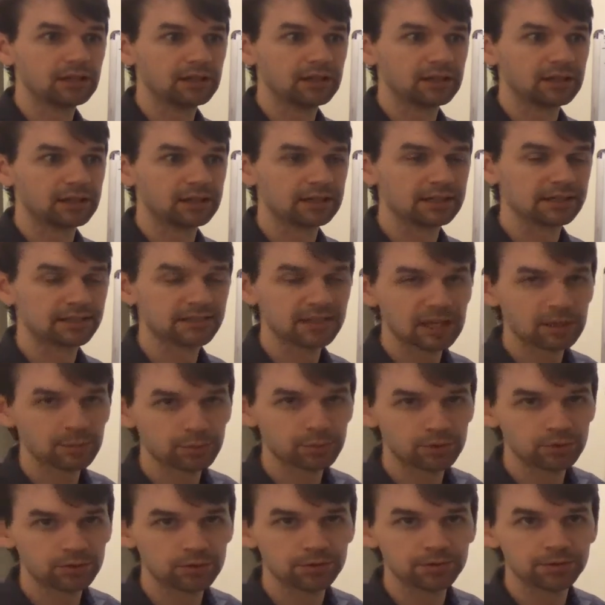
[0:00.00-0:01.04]

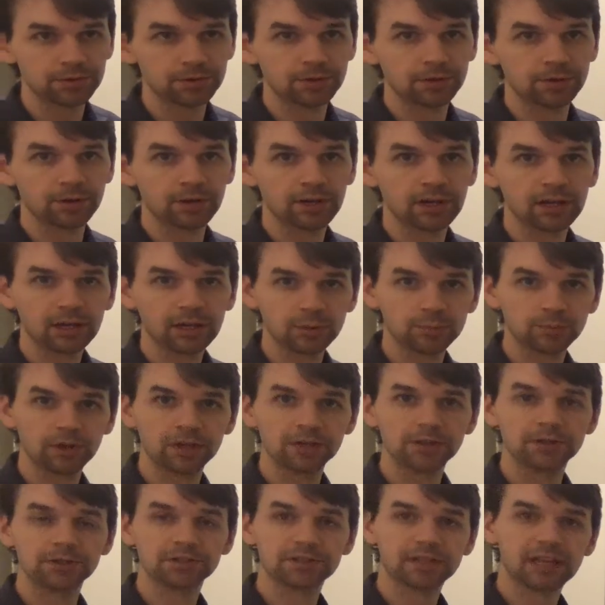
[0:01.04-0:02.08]
examples or help
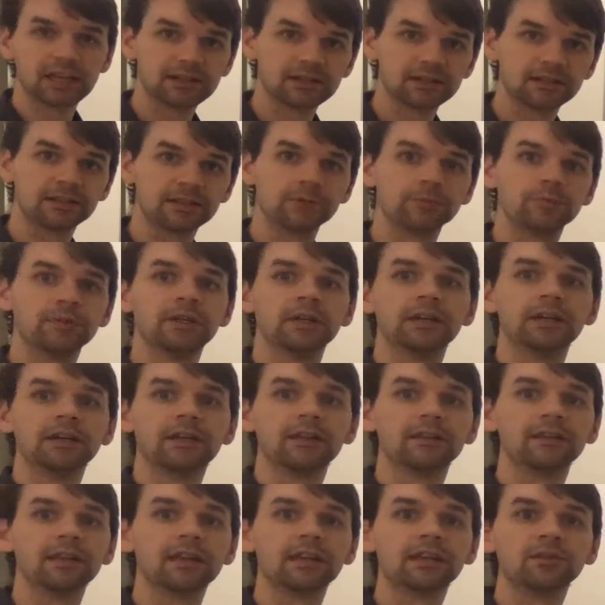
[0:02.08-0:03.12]
understanding them,
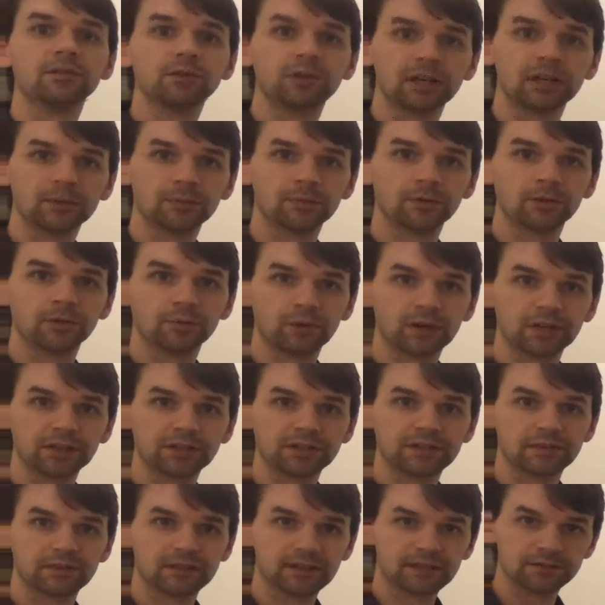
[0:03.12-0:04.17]
then you come and
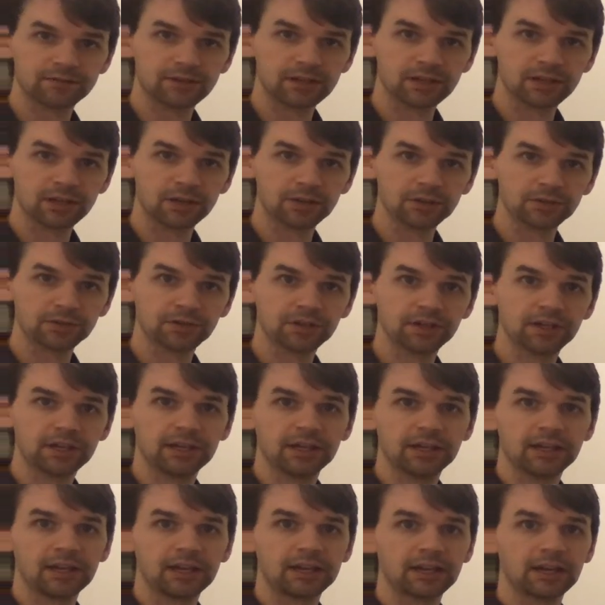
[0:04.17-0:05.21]
watch these videos.
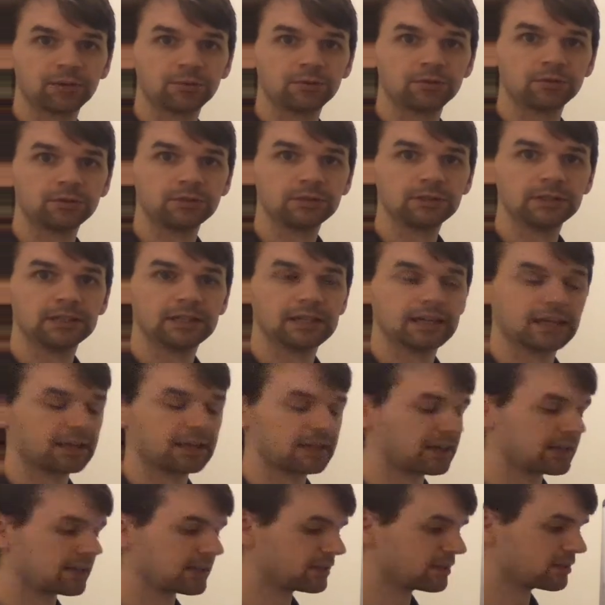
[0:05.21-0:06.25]
And I will,
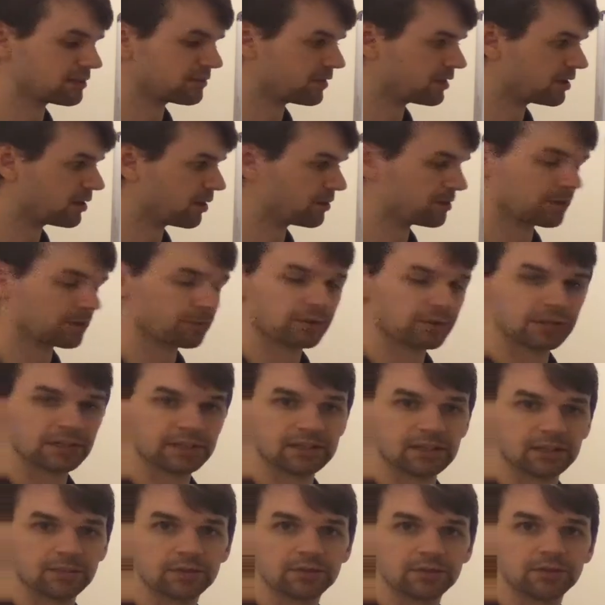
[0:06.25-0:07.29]
in these videos, I'm going to
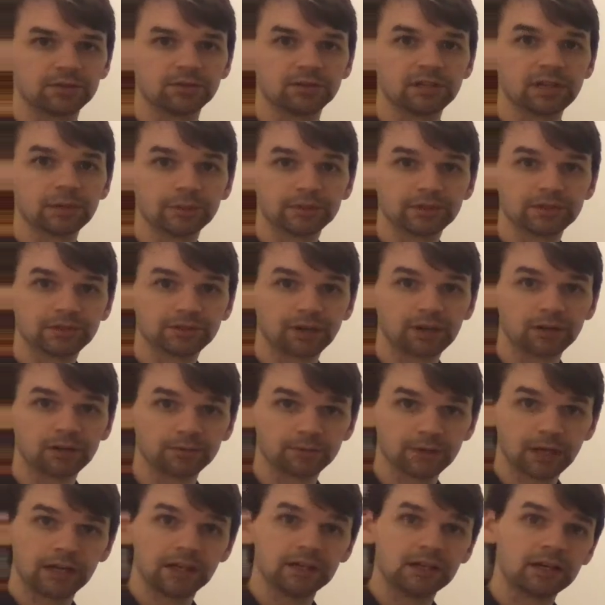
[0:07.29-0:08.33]
attempt to demonstrate
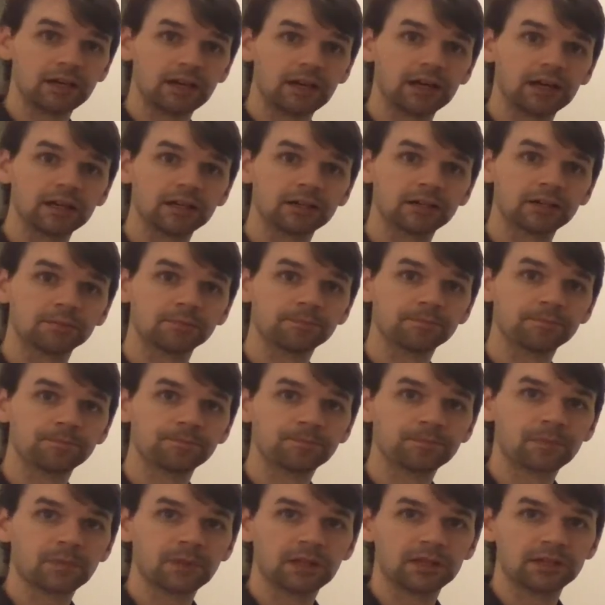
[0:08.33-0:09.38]

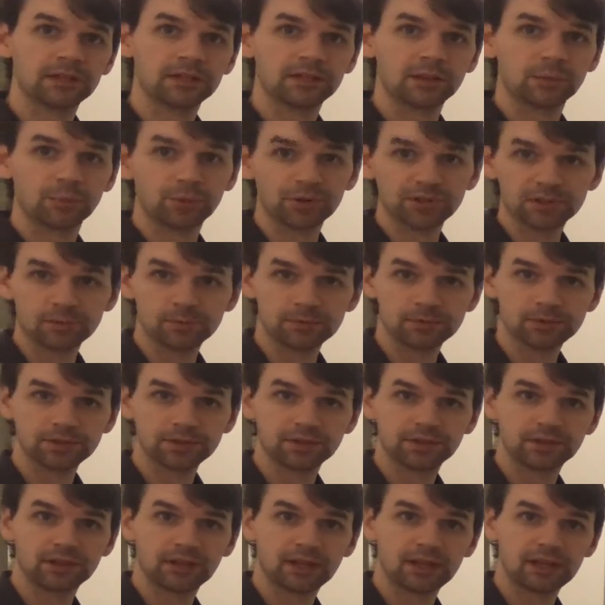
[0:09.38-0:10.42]
the
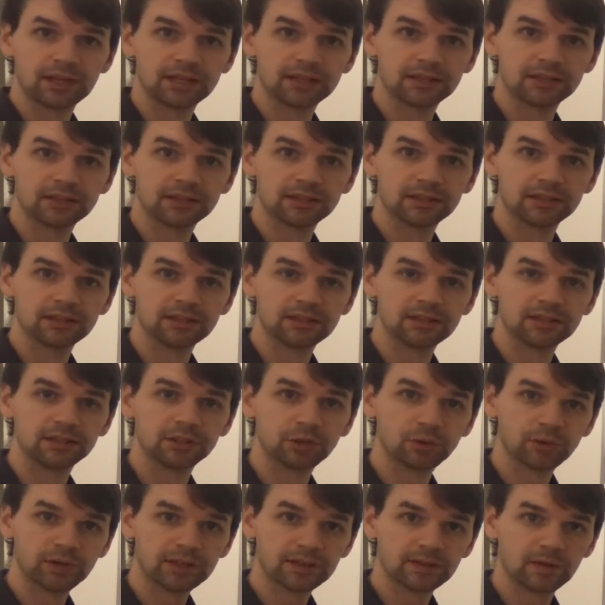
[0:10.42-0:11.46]
principles in the
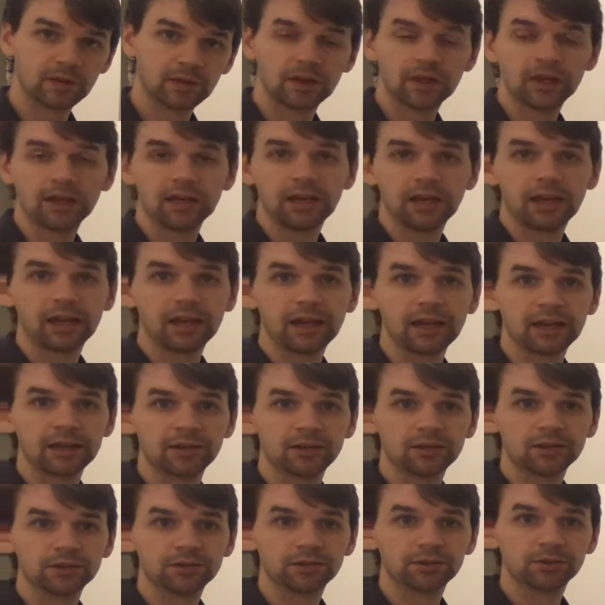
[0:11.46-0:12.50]
unit and
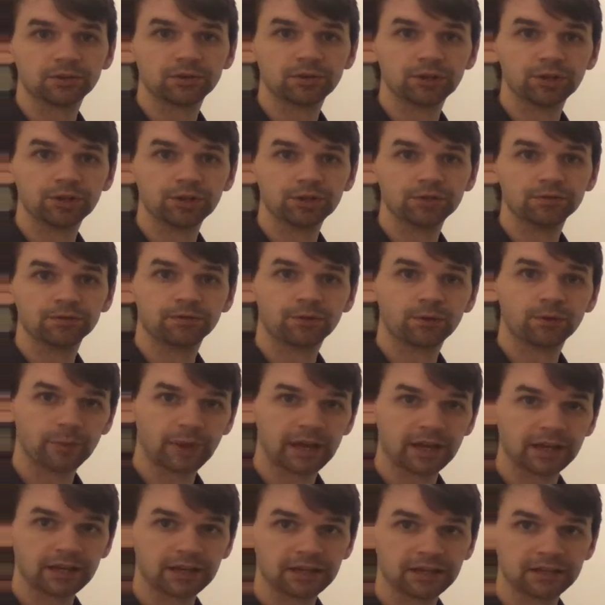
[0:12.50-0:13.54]
also good
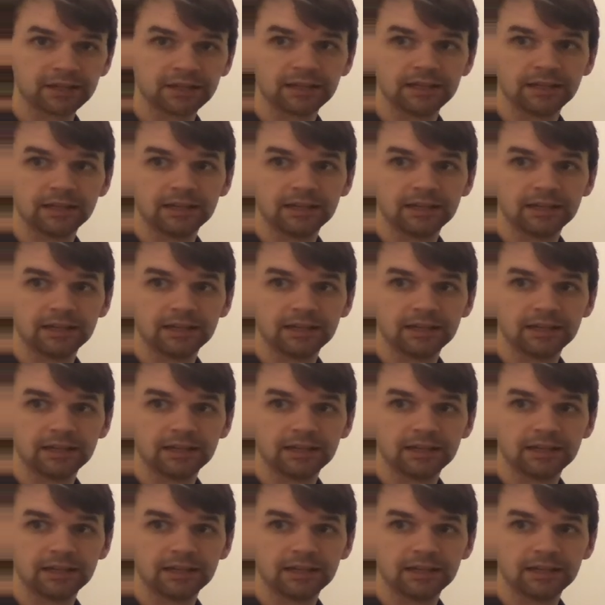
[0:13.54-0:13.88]
formatting.